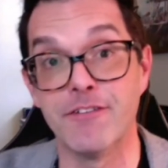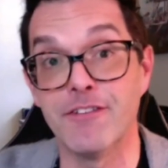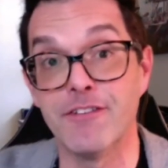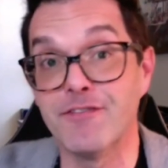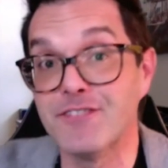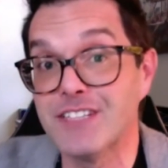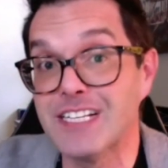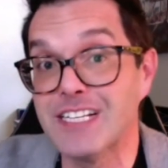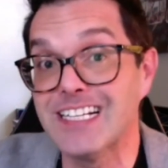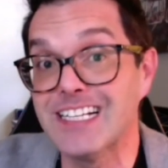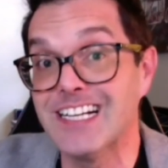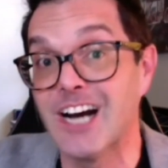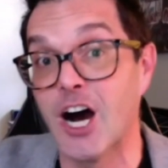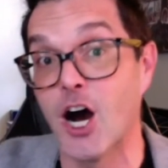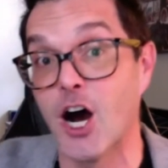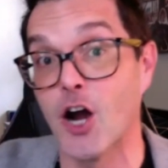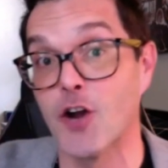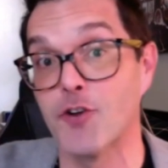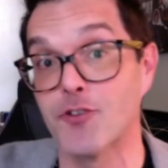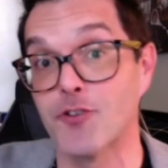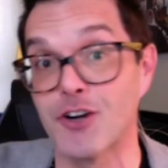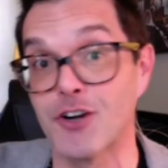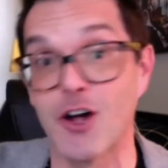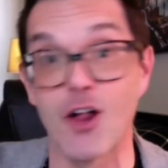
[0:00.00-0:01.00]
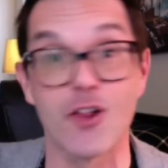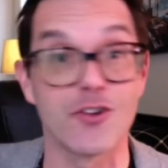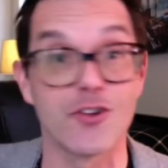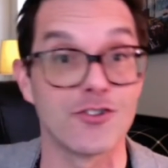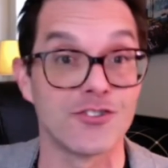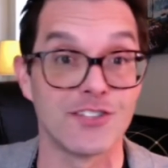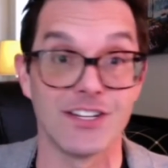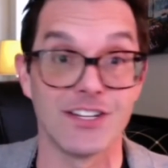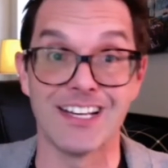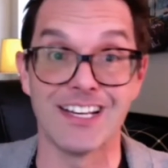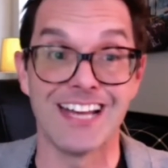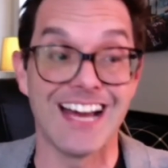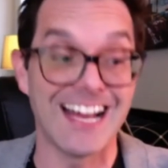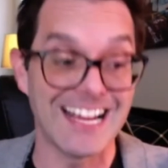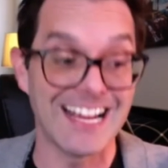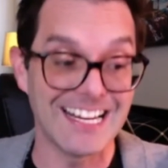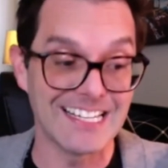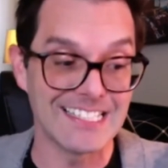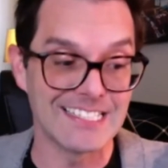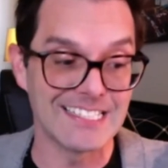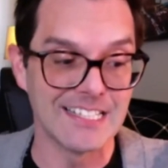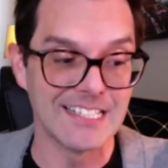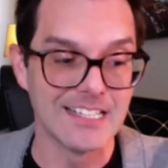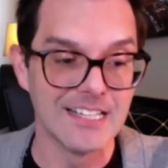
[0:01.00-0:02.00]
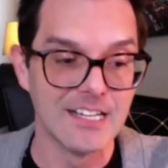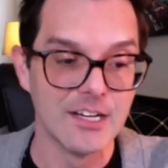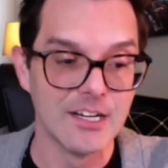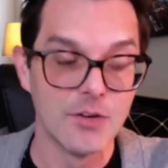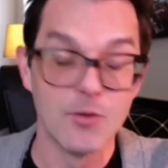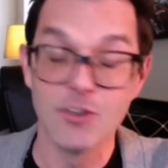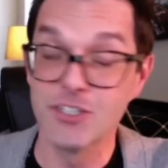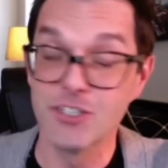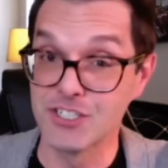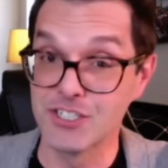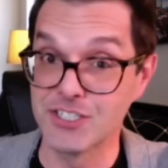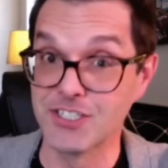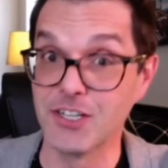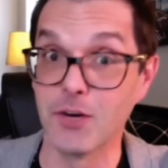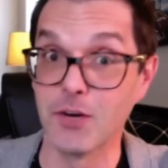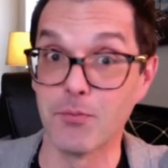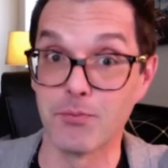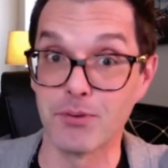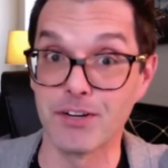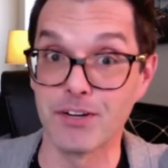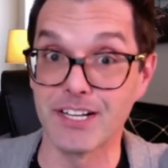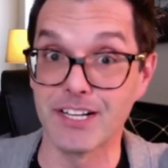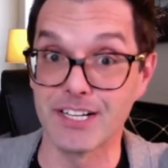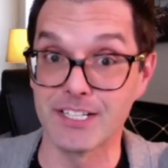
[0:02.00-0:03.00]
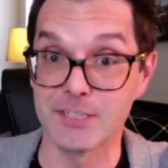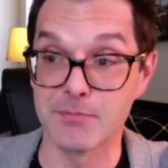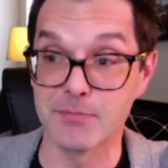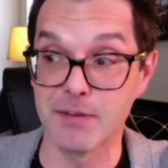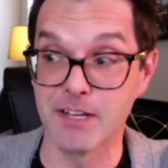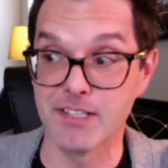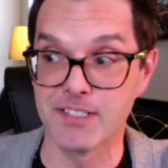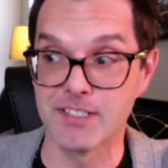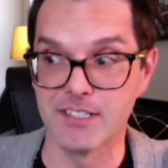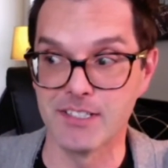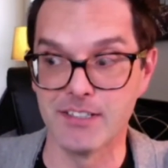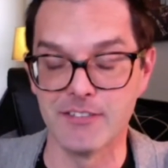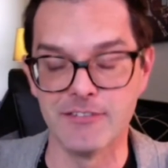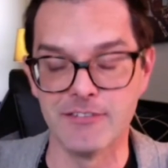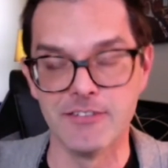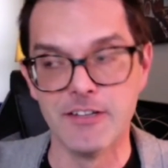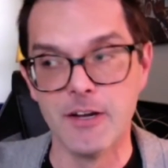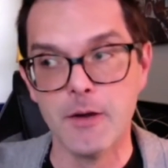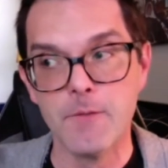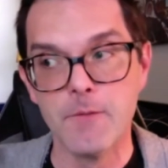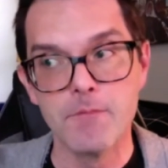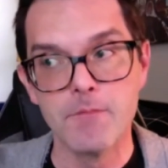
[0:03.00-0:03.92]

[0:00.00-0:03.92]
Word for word: $1,500 a night, which is still pretty expensive,